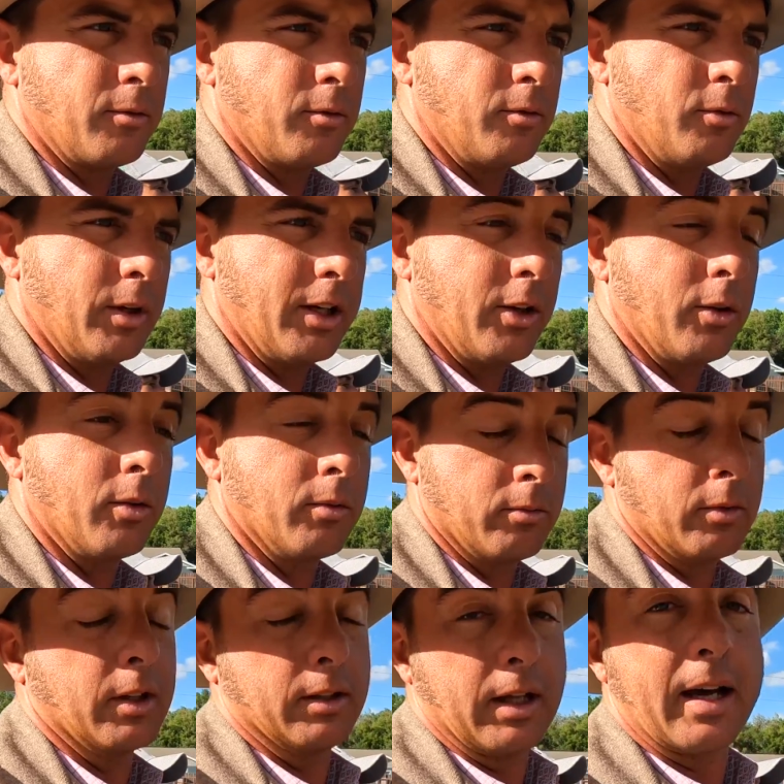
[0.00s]
we do,
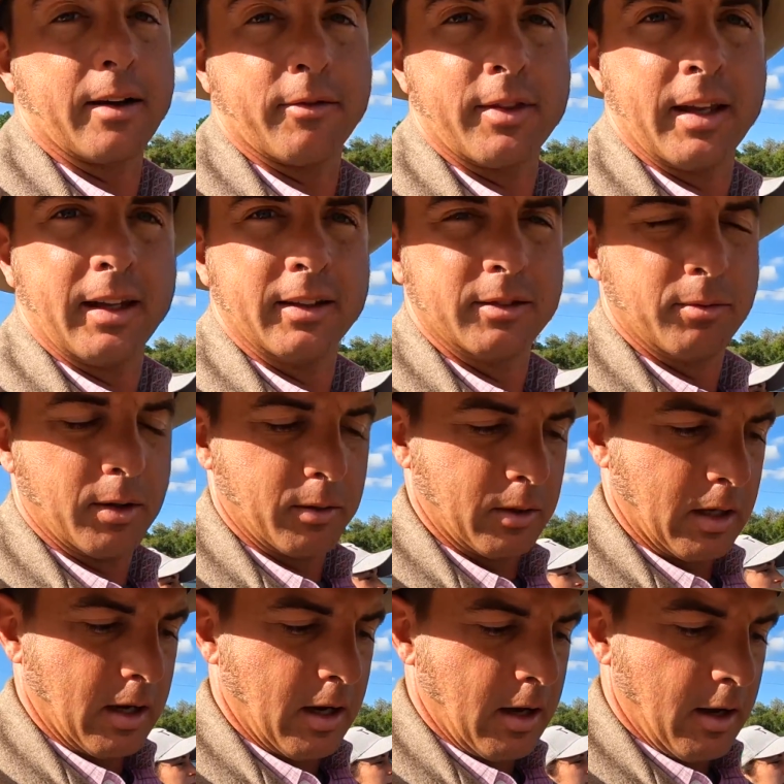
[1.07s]
a lot of things, but
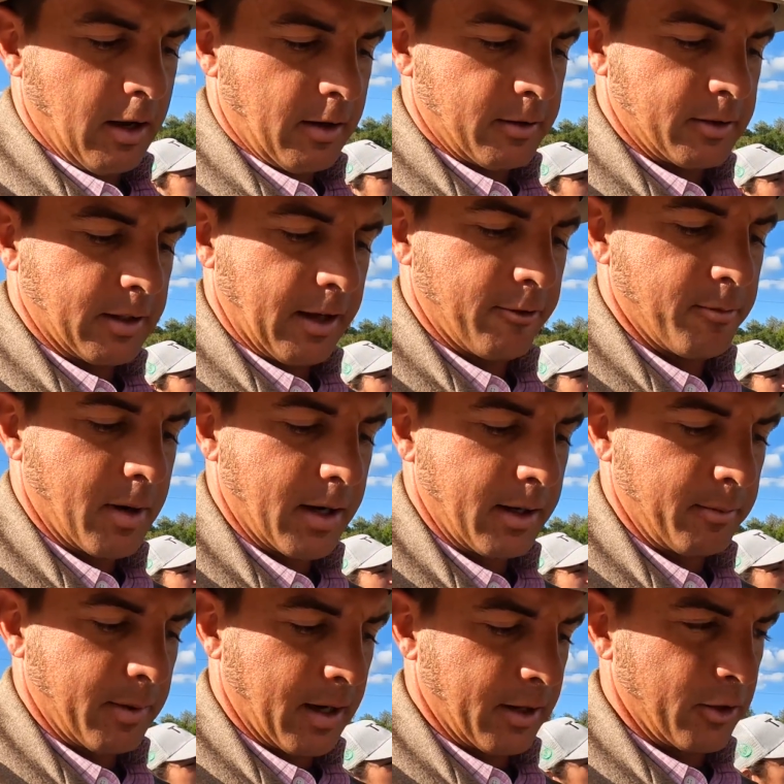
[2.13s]
save money
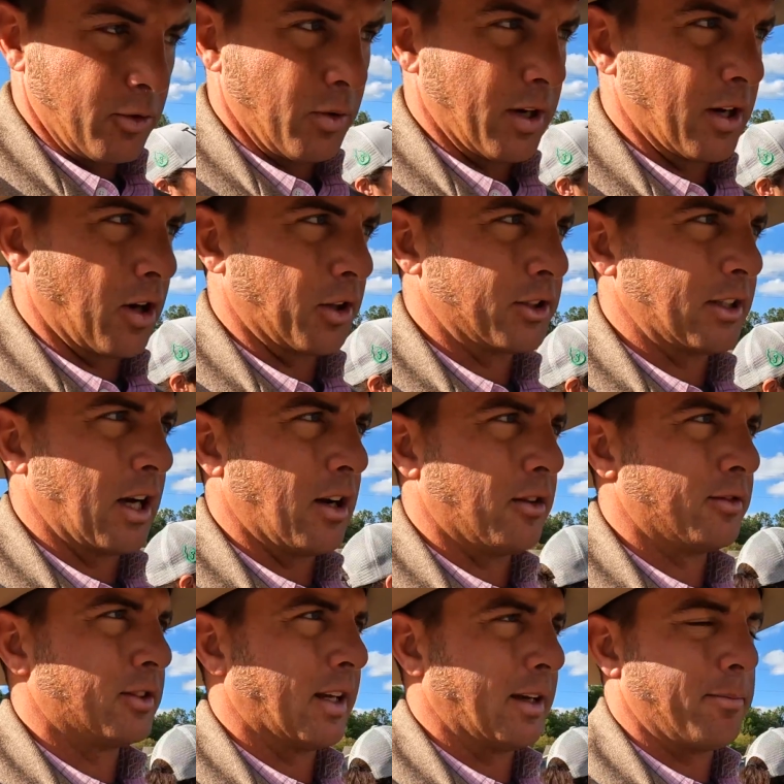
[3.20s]
by doing it
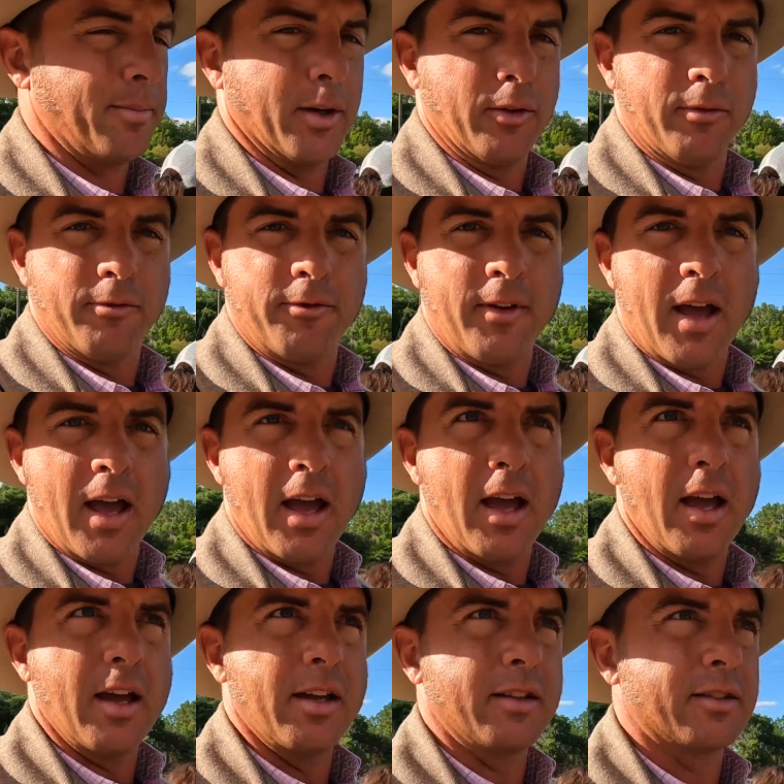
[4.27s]
ourselves, like building
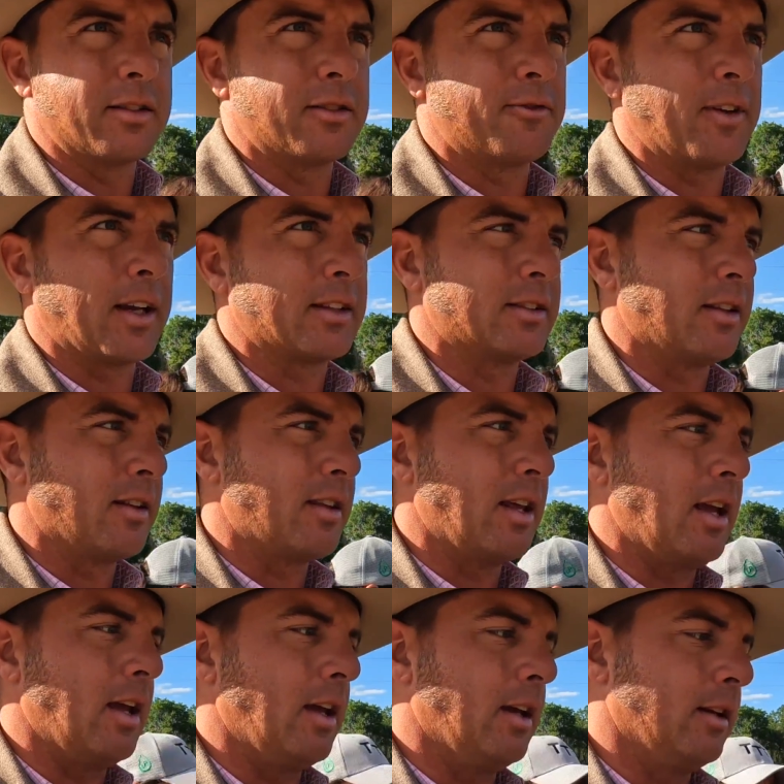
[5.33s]
fence, fixing
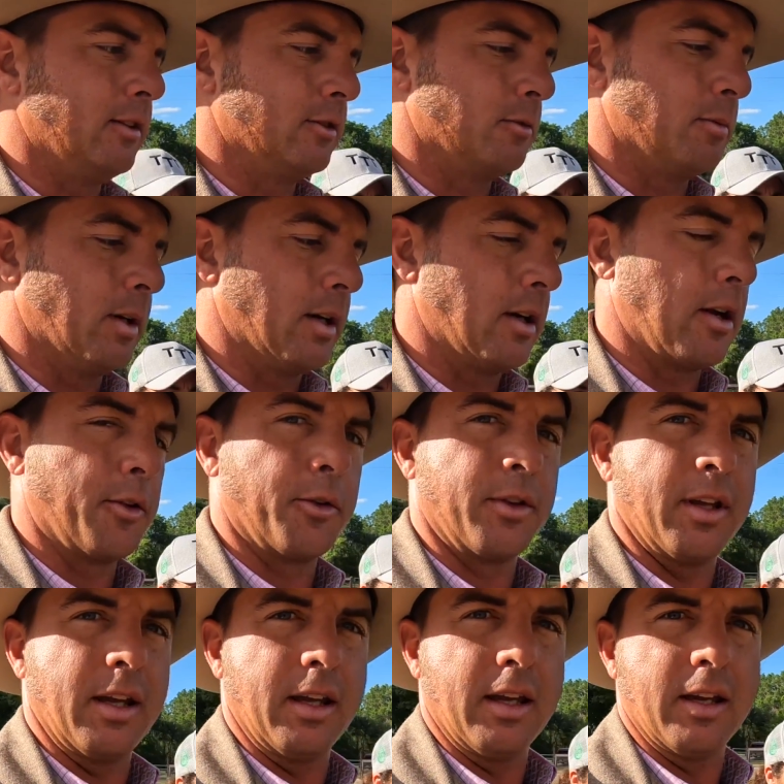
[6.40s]
things. But another
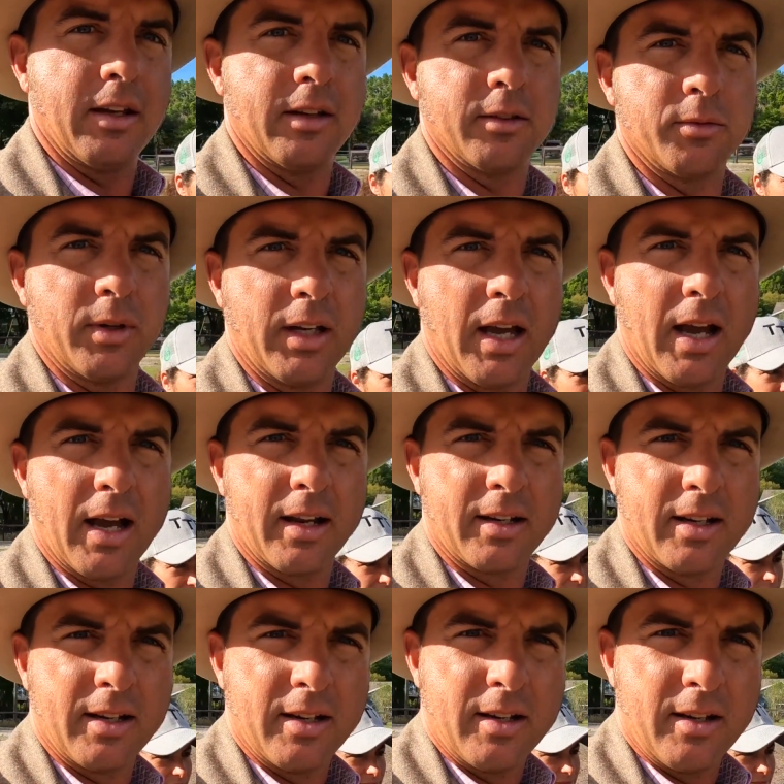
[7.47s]
thing is we got
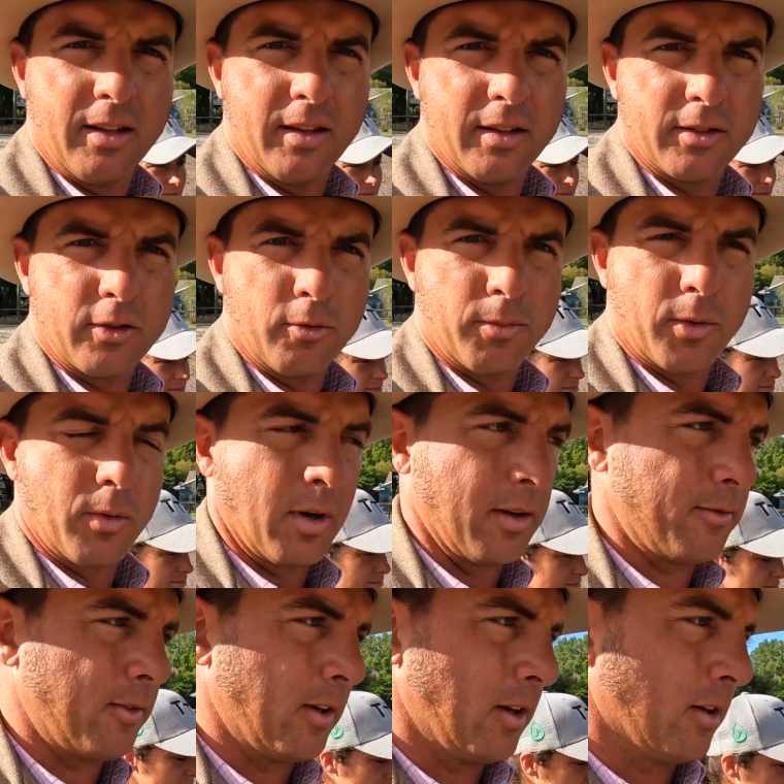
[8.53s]
the super
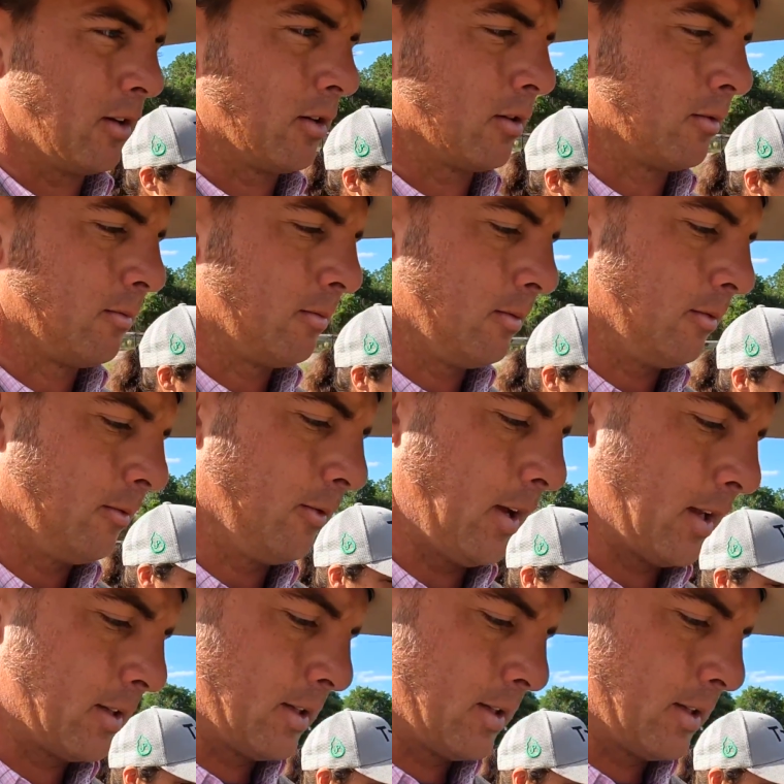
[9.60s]
wife here, Vet